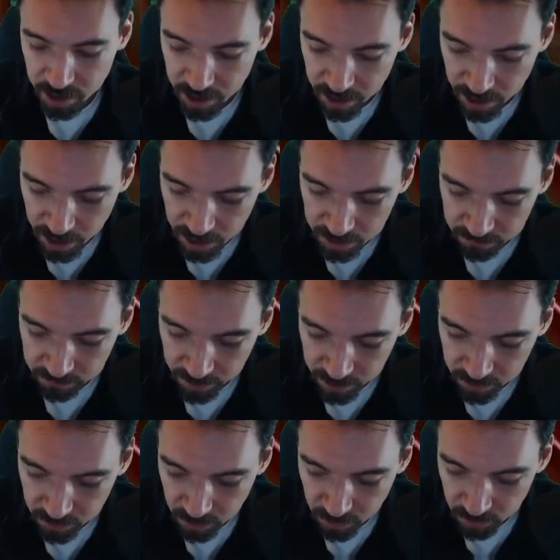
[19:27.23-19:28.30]
And if I
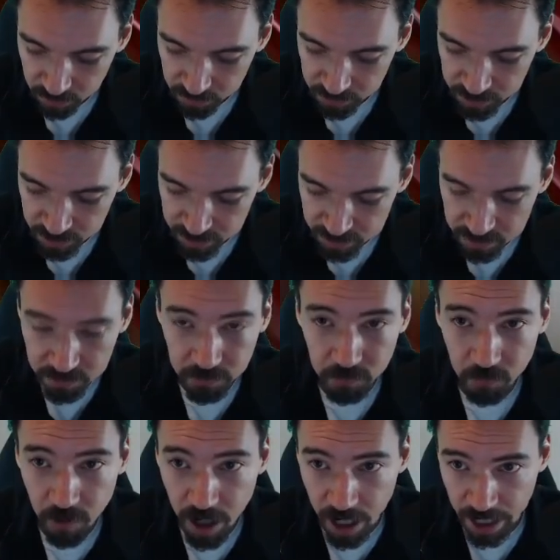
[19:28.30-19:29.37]
call this the
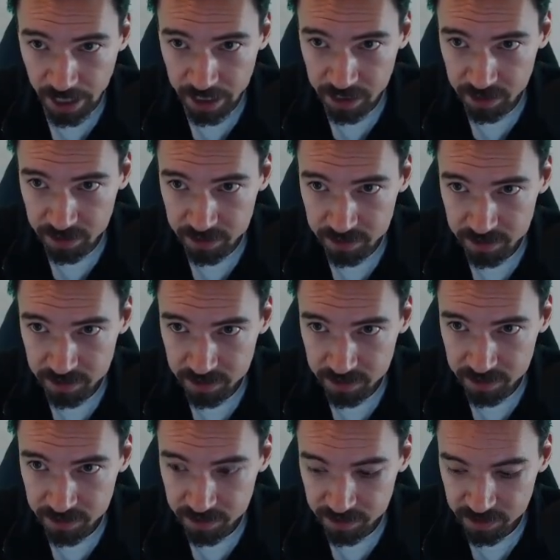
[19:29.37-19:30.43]
y,
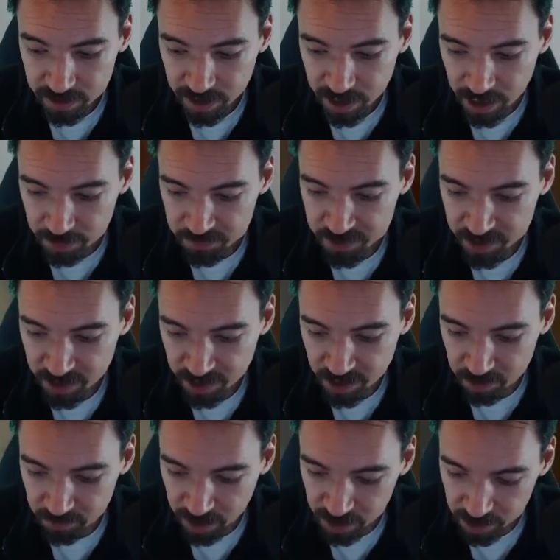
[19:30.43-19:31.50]
and I'm setting
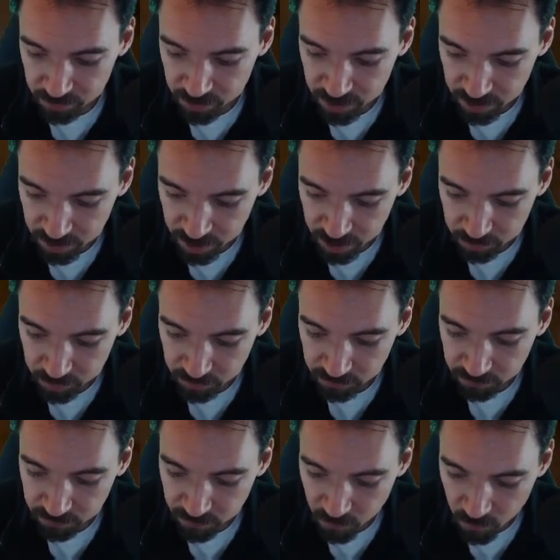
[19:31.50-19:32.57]
up my limit like
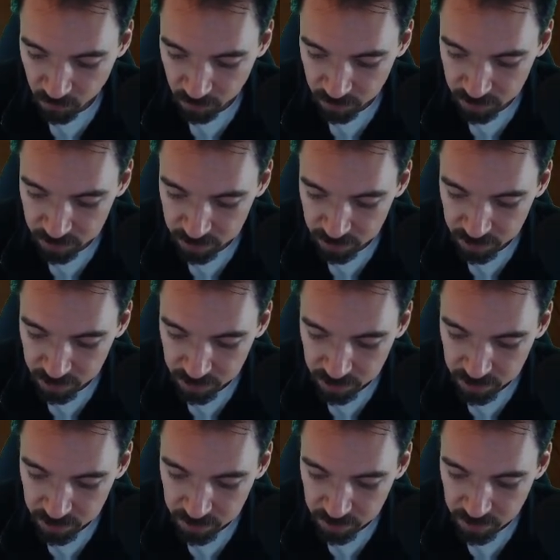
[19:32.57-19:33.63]
before,
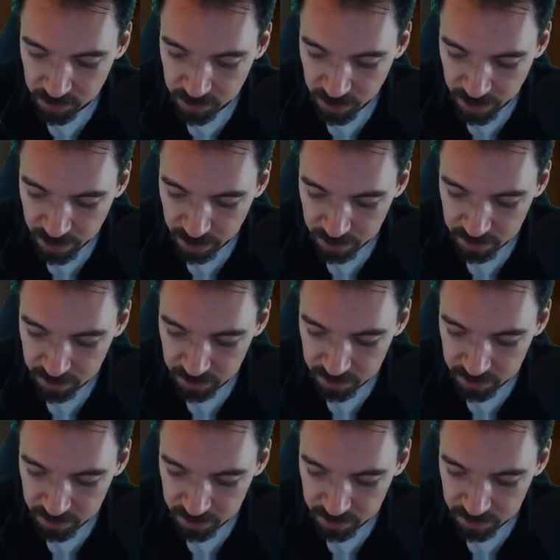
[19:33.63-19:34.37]
then